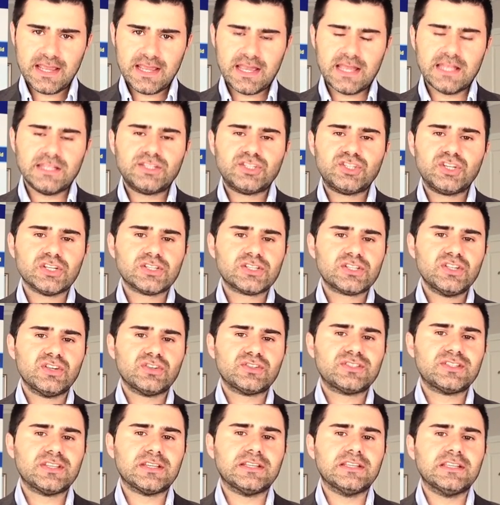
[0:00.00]
It's just not
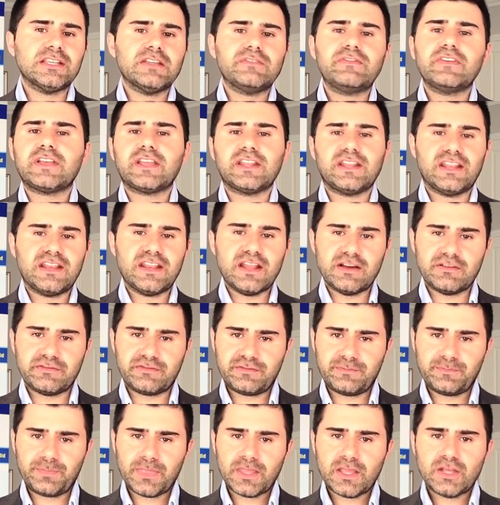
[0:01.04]
significant enough.